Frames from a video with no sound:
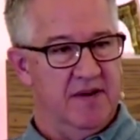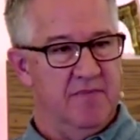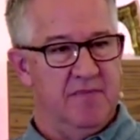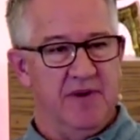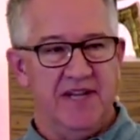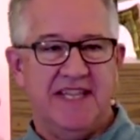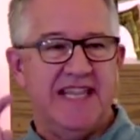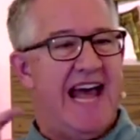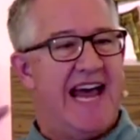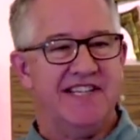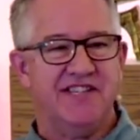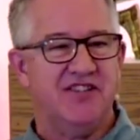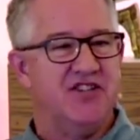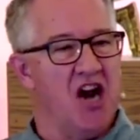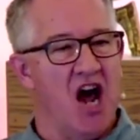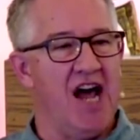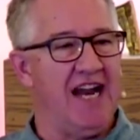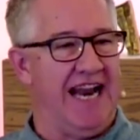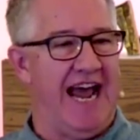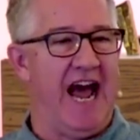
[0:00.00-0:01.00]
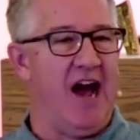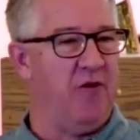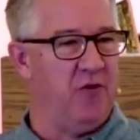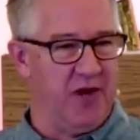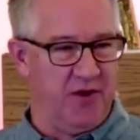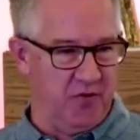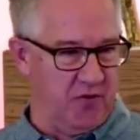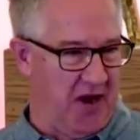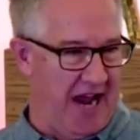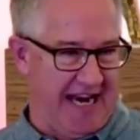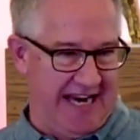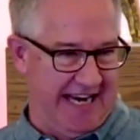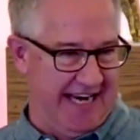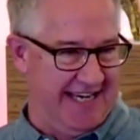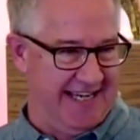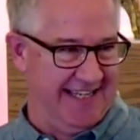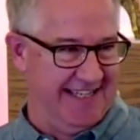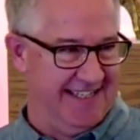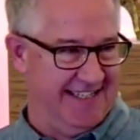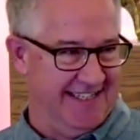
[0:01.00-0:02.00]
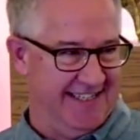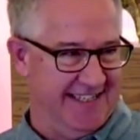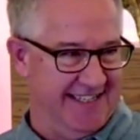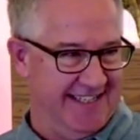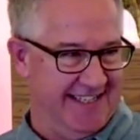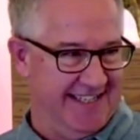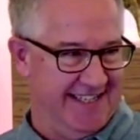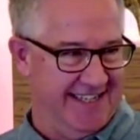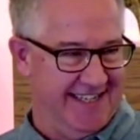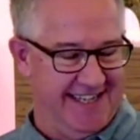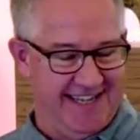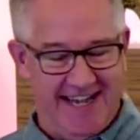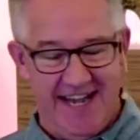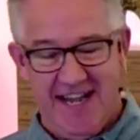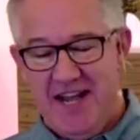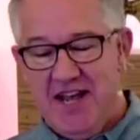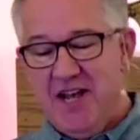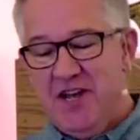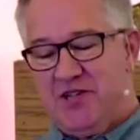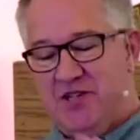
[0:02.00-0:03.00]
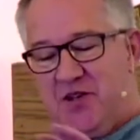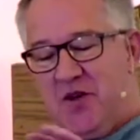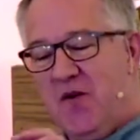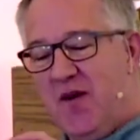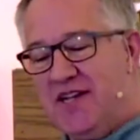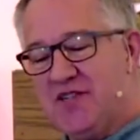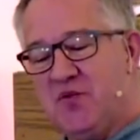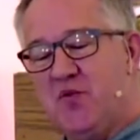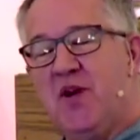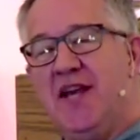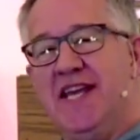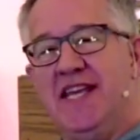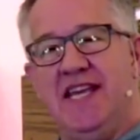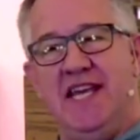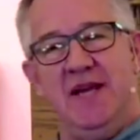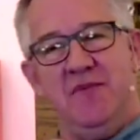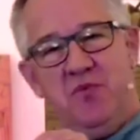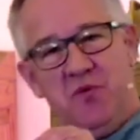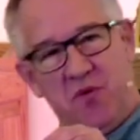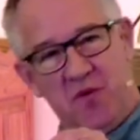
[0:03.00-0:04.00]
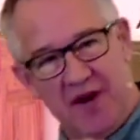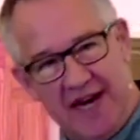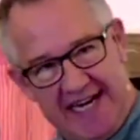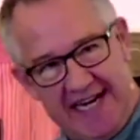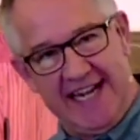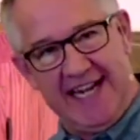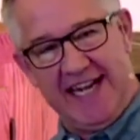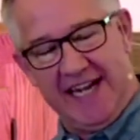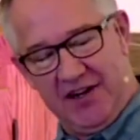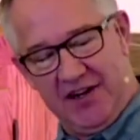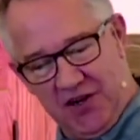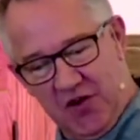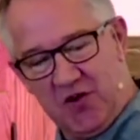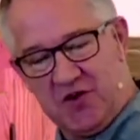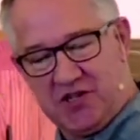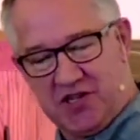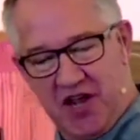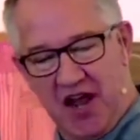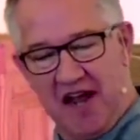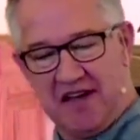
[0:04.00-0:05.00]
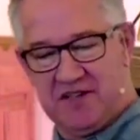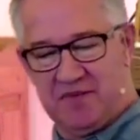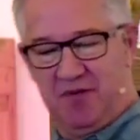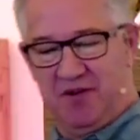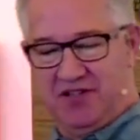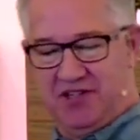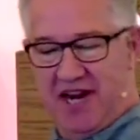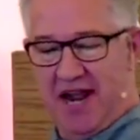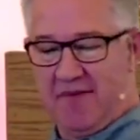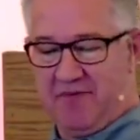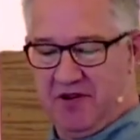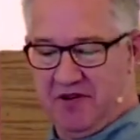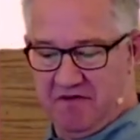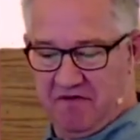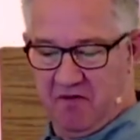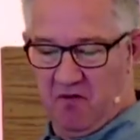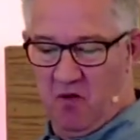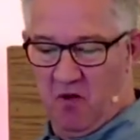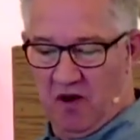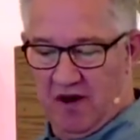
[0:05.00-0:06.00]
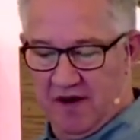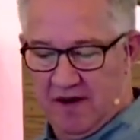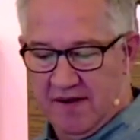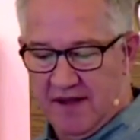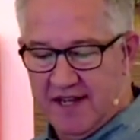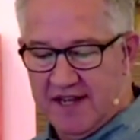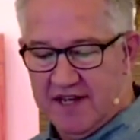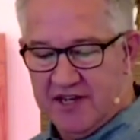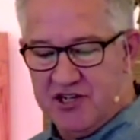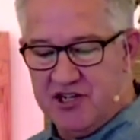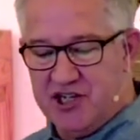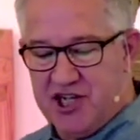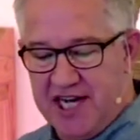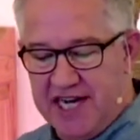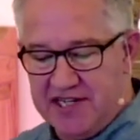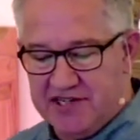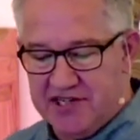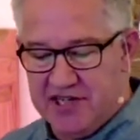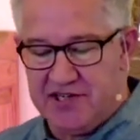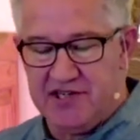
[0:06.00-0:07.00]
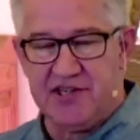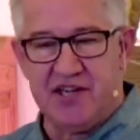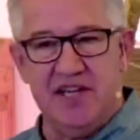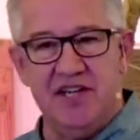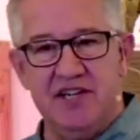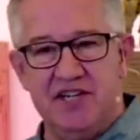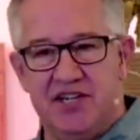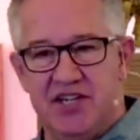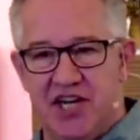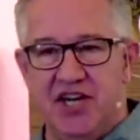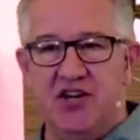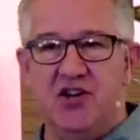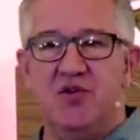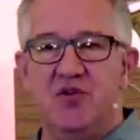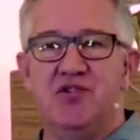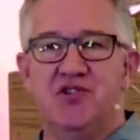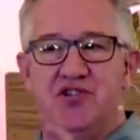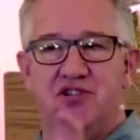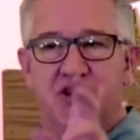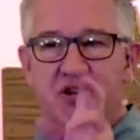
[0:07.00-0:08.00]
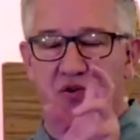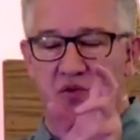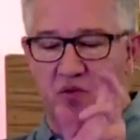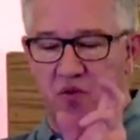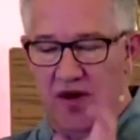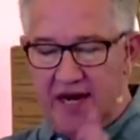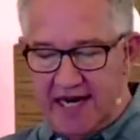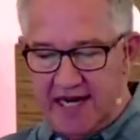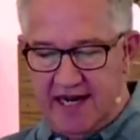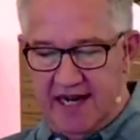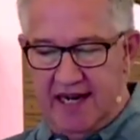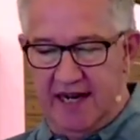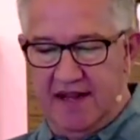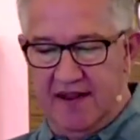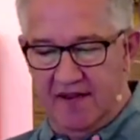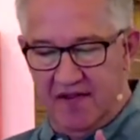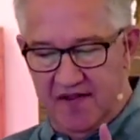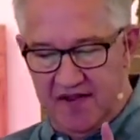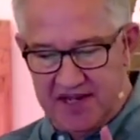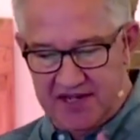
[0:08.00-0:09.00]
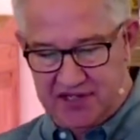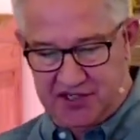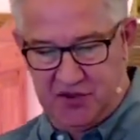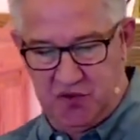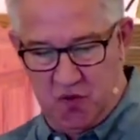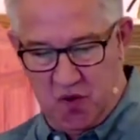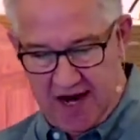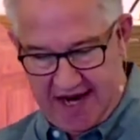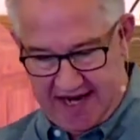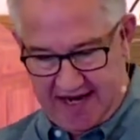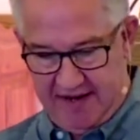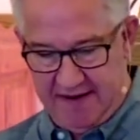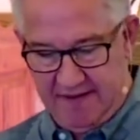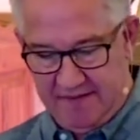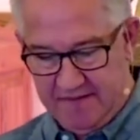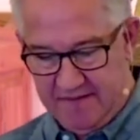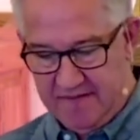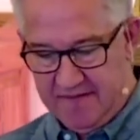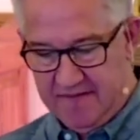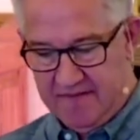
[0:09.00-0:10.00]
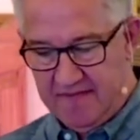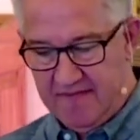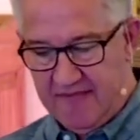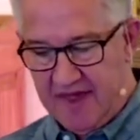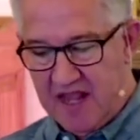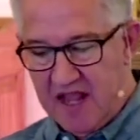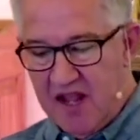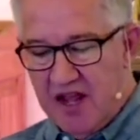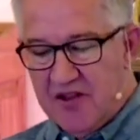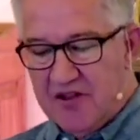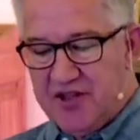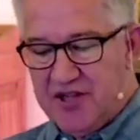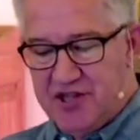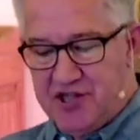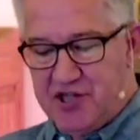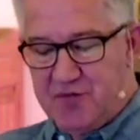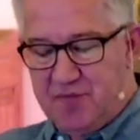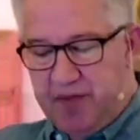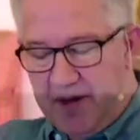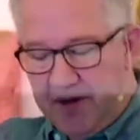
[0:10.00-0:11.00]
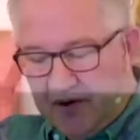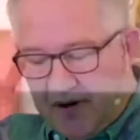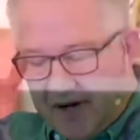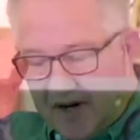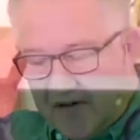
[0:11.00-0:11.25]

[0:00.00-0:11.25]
but that's not how he read it. So as we keep reading in Luke's Gospel chapter four, Jesus continues to read it this way. The Spirit